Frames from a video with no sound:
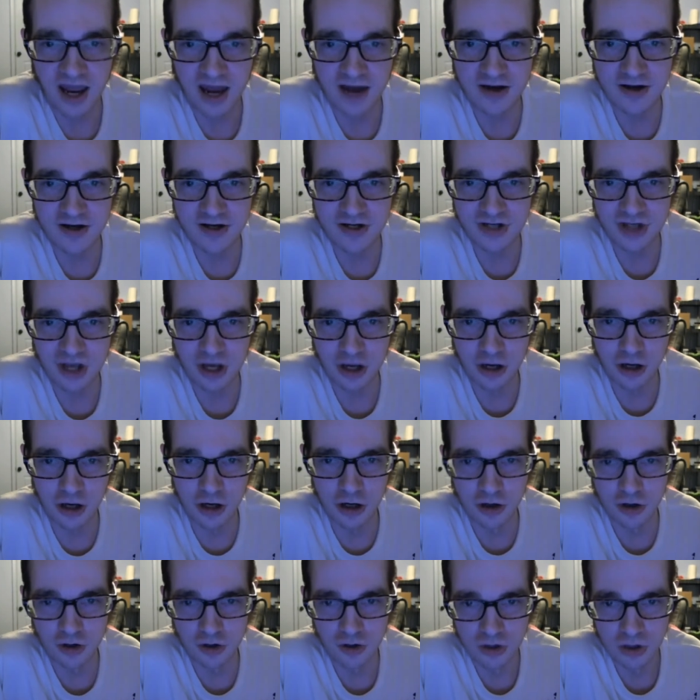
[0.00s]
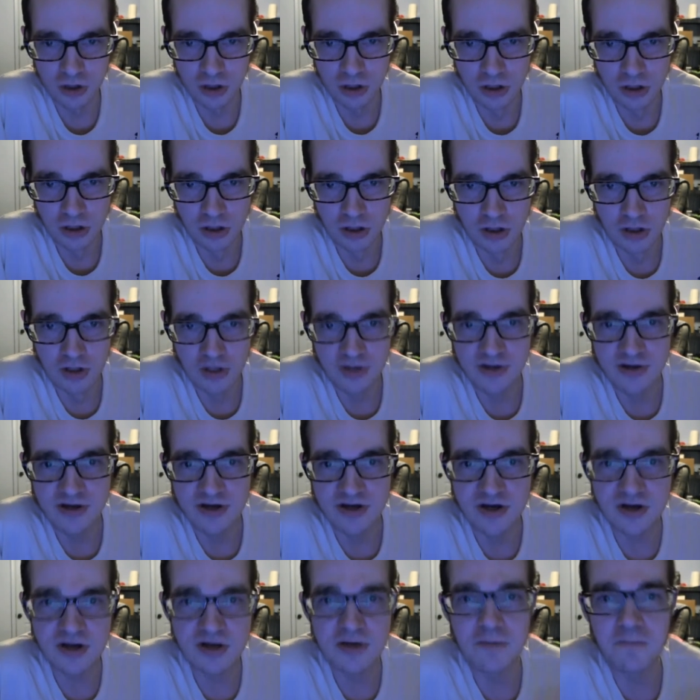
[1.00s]
And 2,
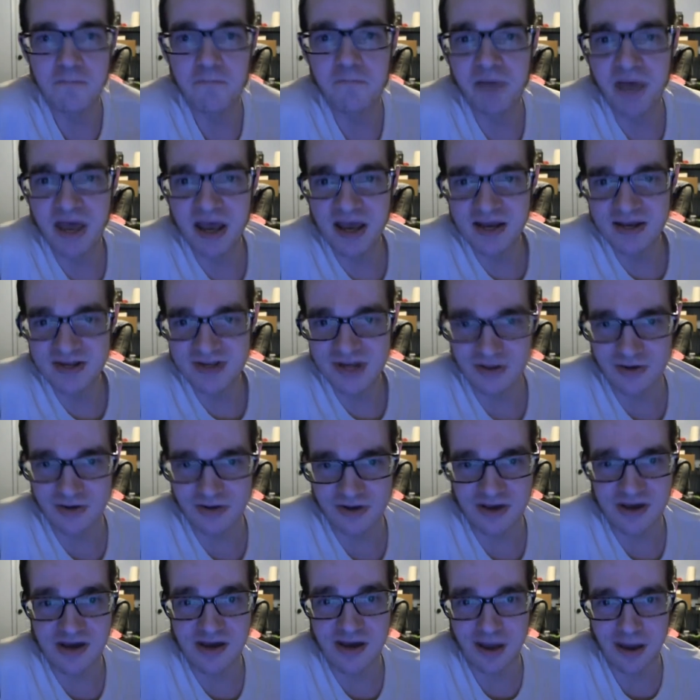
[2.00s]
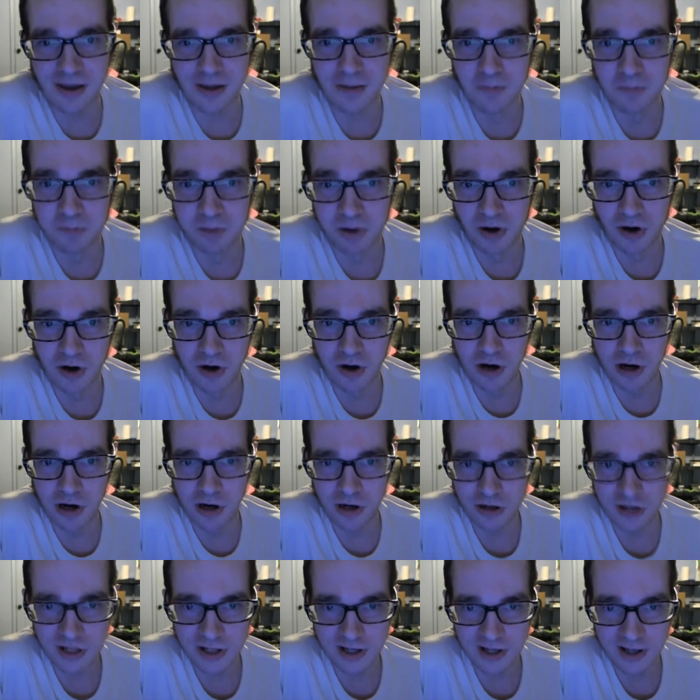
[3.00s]
you can basically
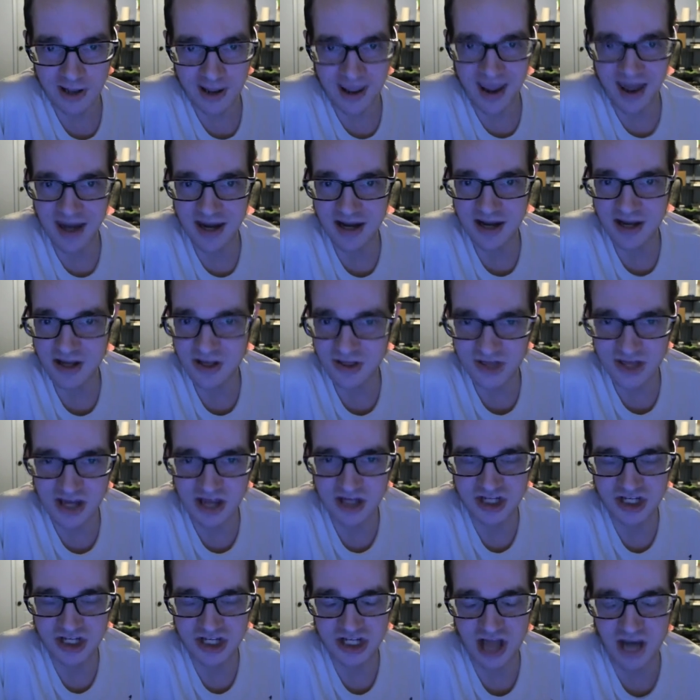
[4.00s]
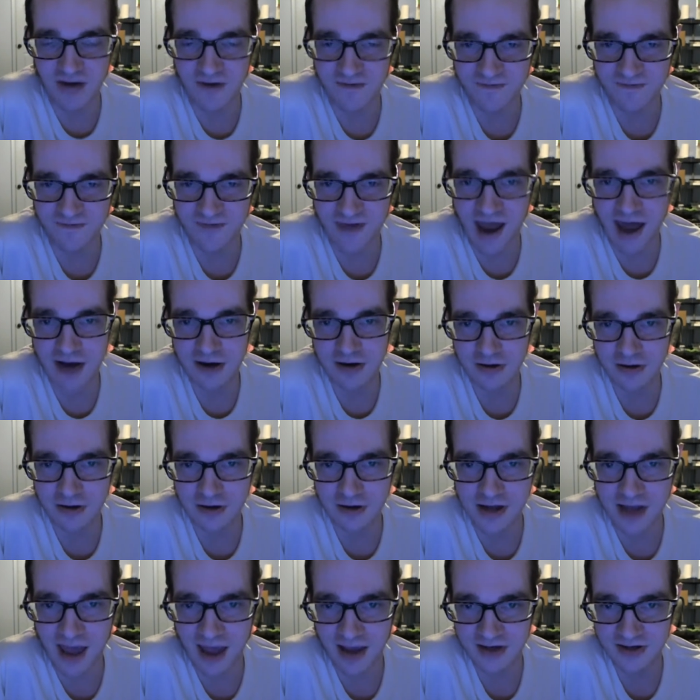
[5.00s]
import anything Shout
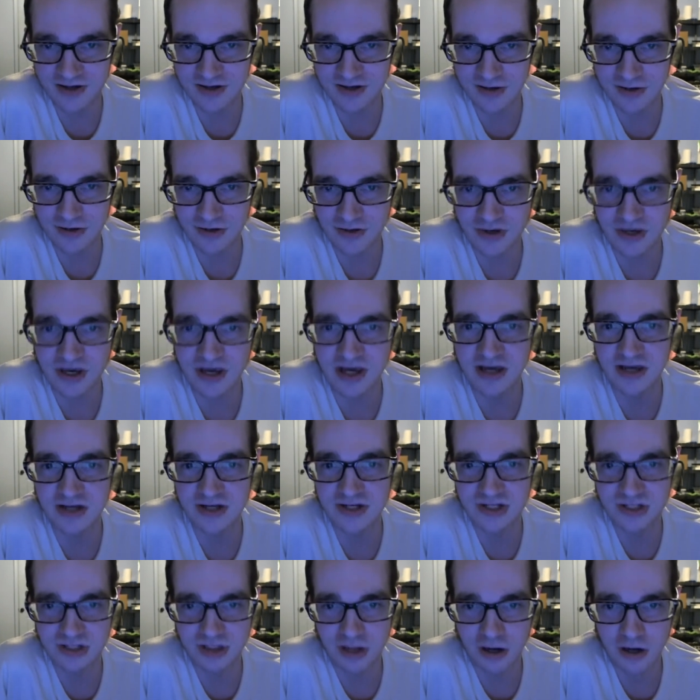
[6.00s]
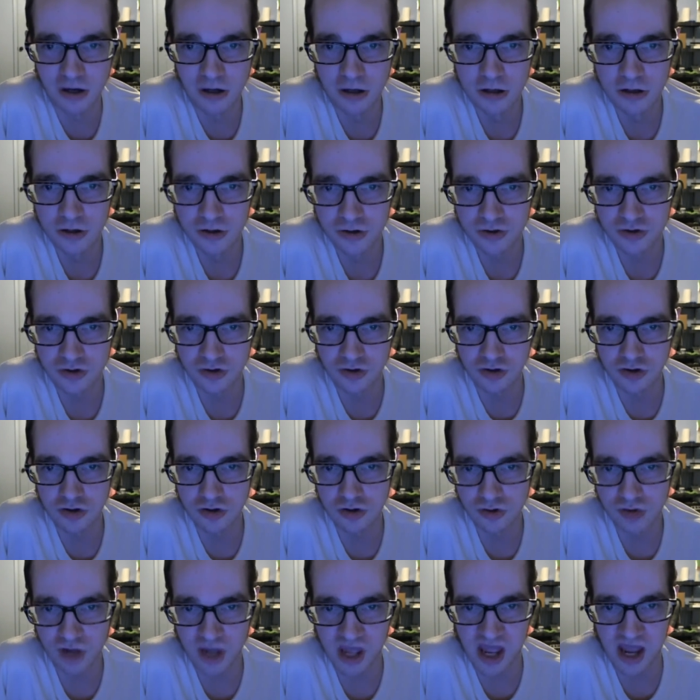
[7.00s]
Factory has released
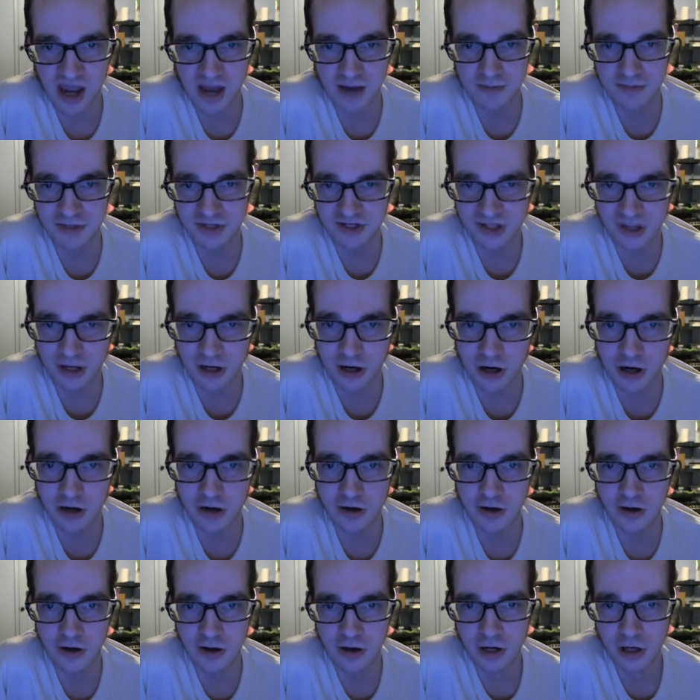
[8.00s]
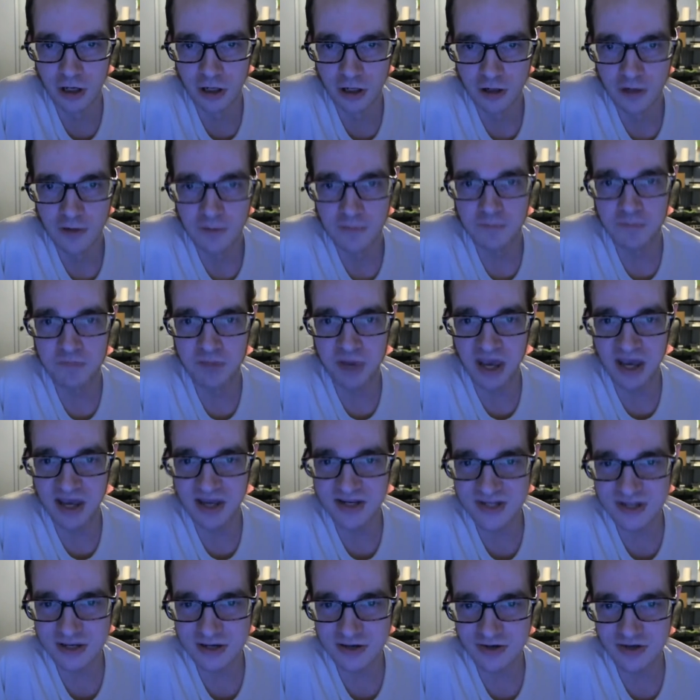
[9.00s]
through Amazon,
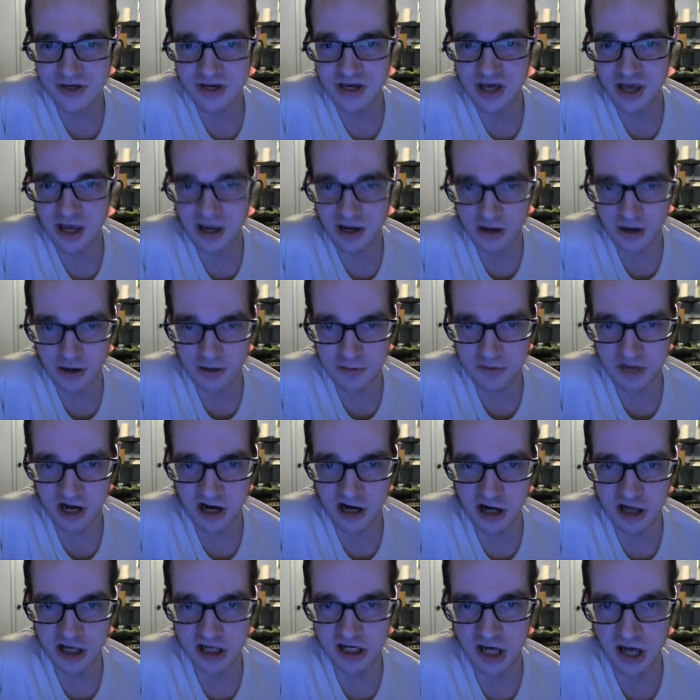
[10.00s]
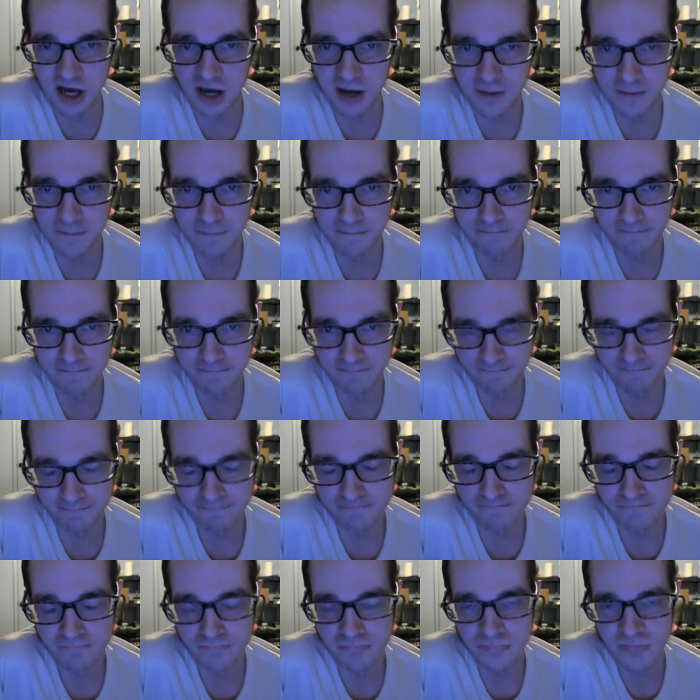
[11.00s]
basically here in America,
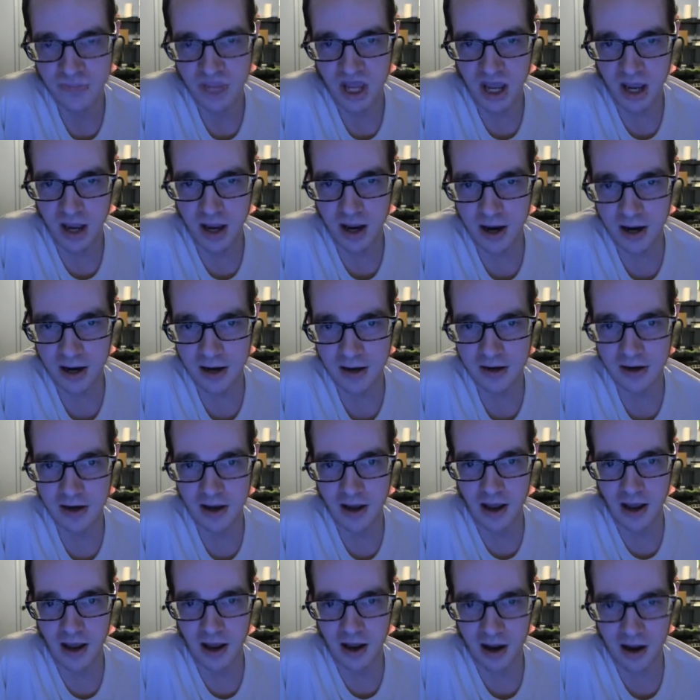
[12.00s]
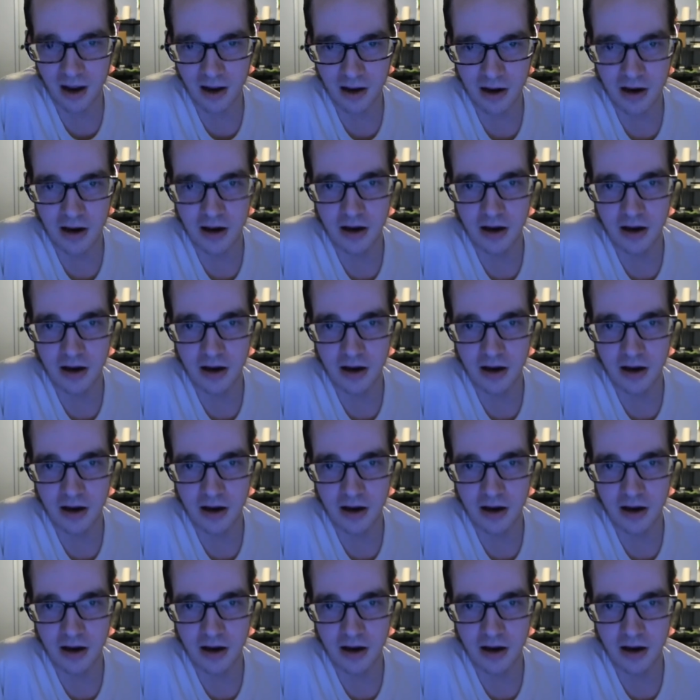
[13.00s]
and